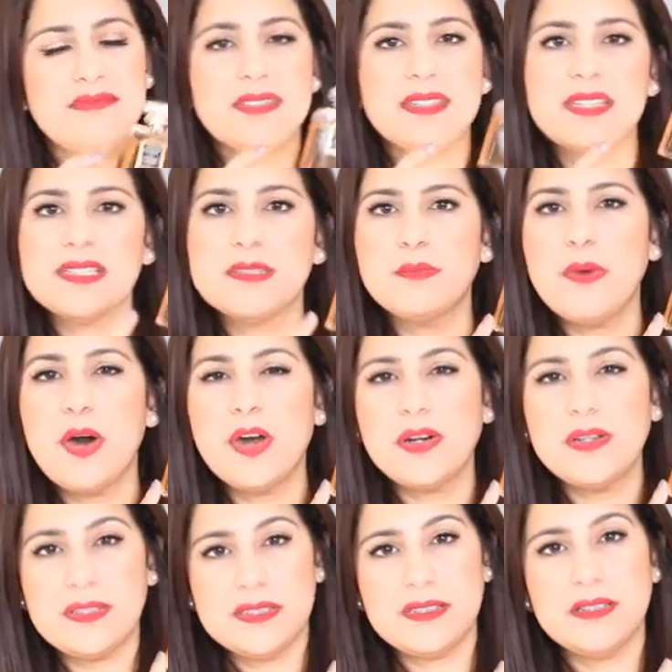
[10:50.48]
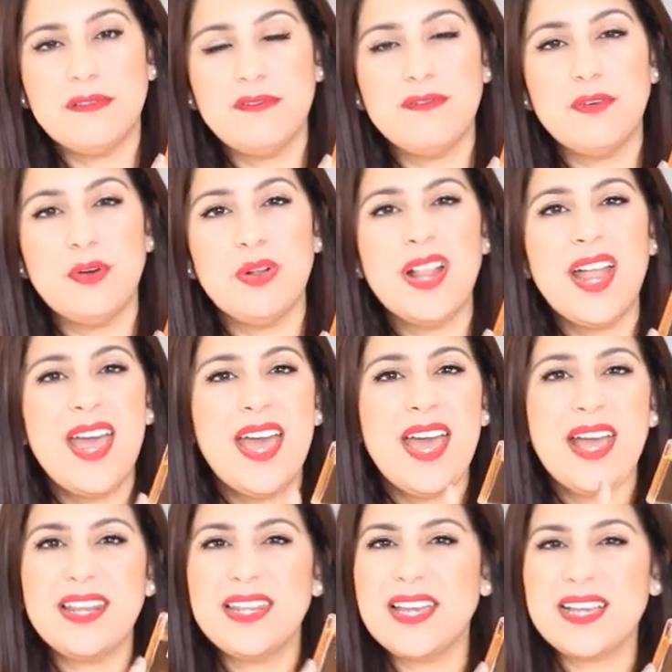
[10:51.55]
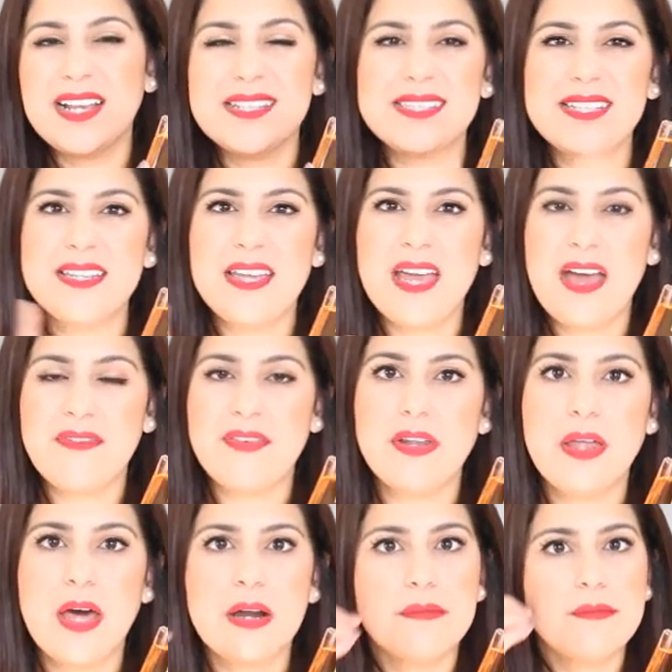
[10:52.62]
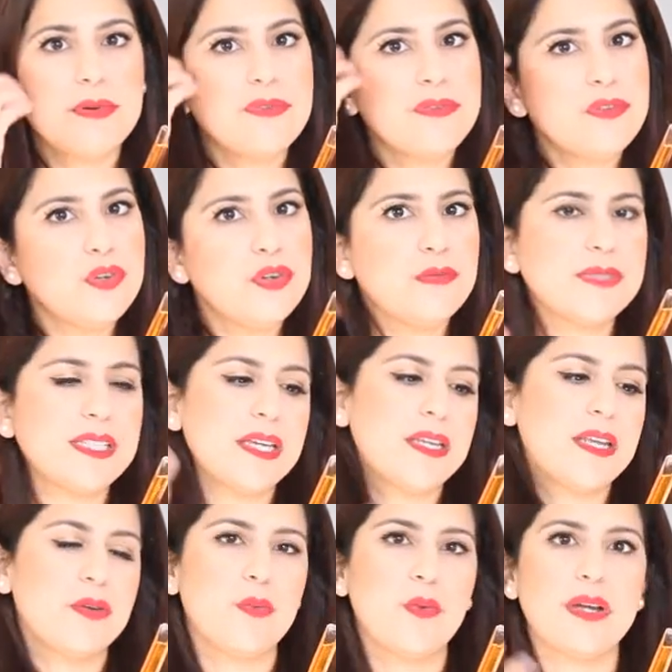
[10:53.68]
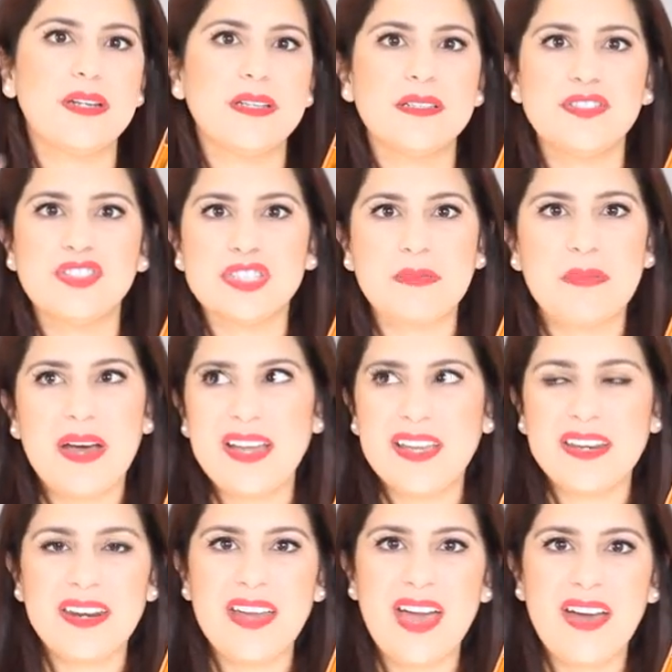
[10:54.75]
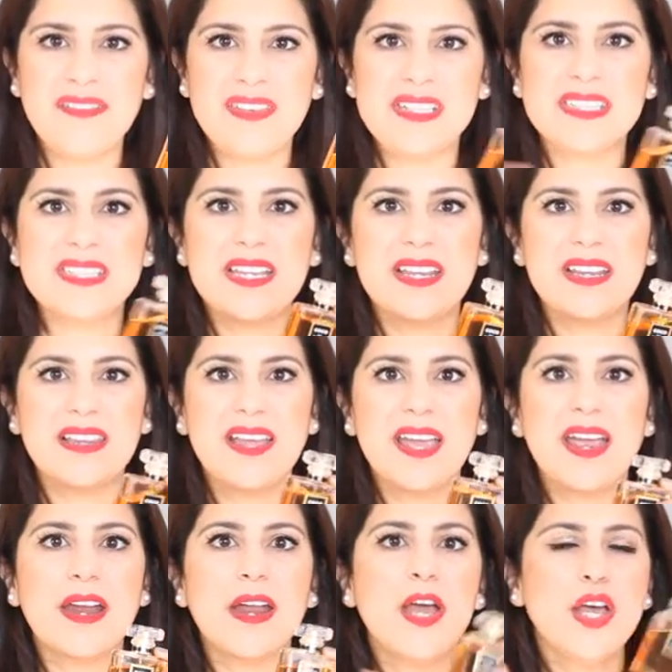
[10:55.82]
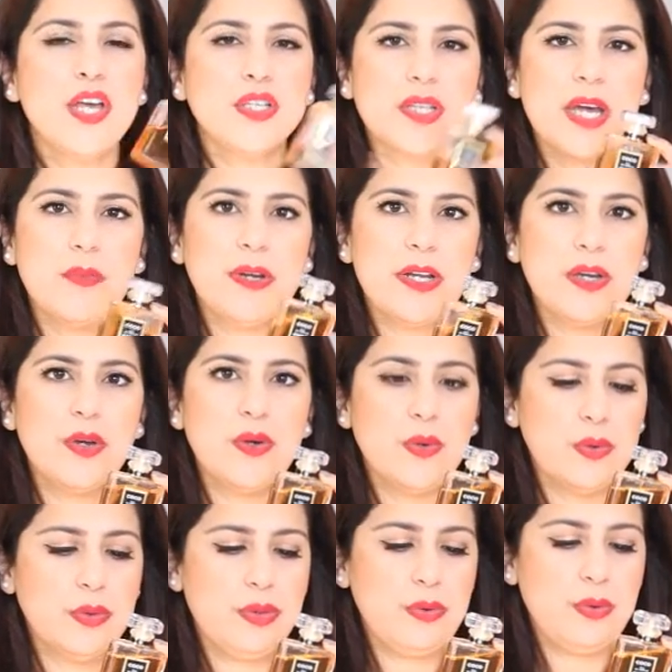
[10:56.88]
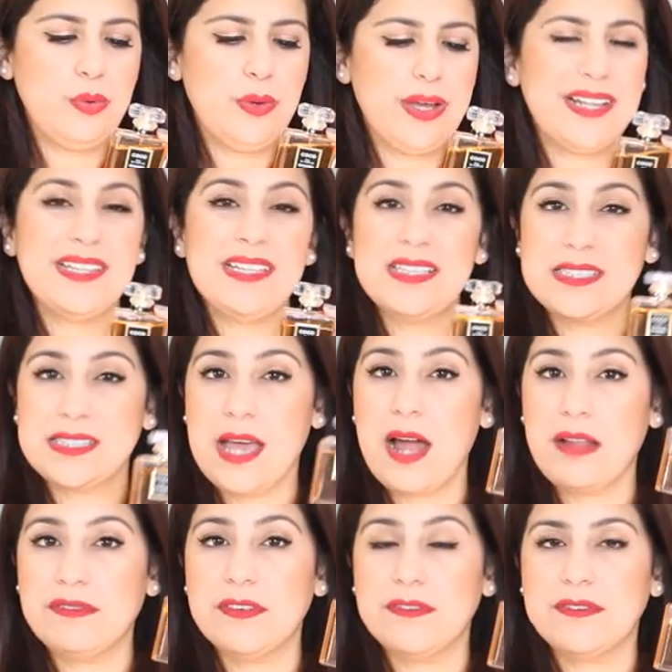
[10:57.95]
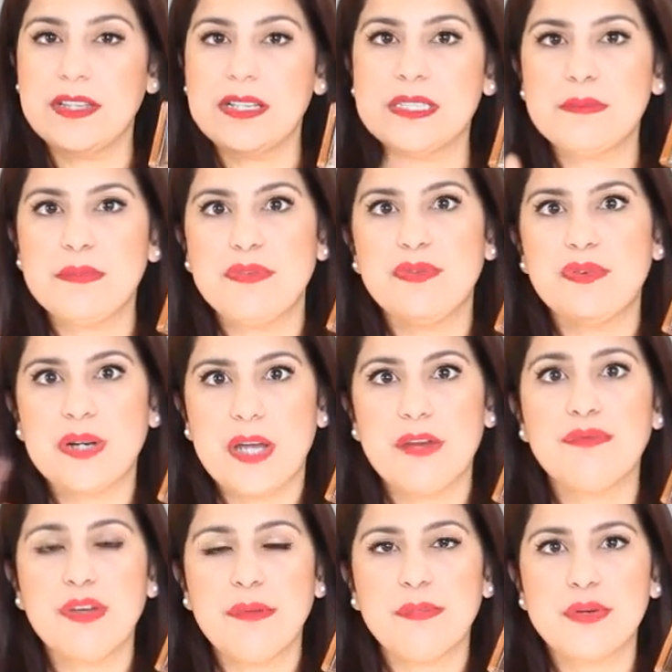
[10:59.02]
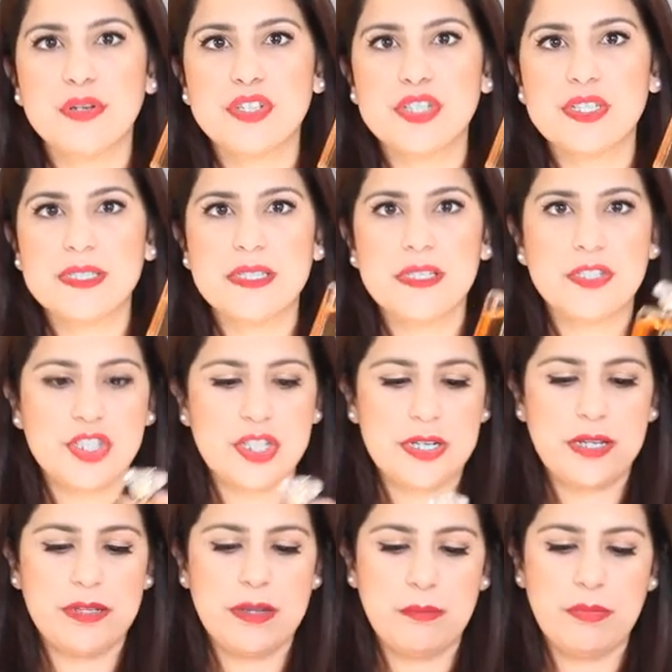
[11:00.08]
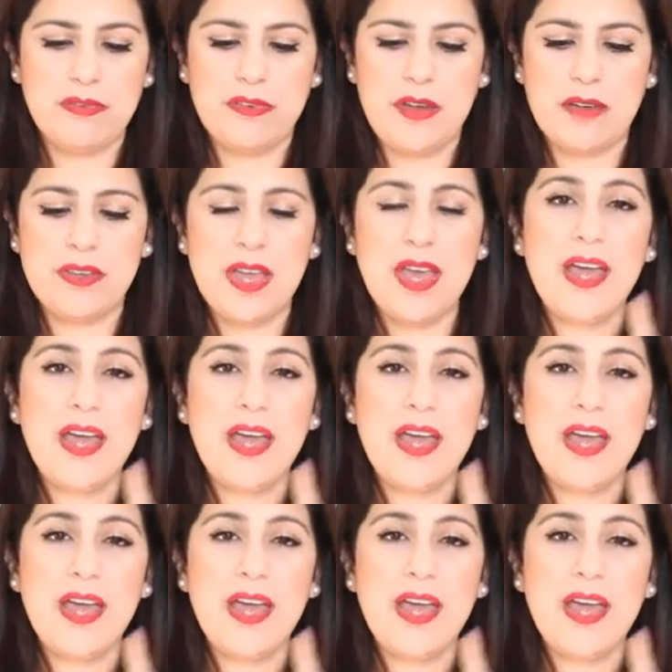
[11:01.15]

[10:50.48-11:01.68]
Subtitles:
this bottle is still full, and like I said, I have a lot of perfumes and I don't want to just buy it and have it sitting there. So I want to go through at least half of this before I repurchase this Chanel number 5.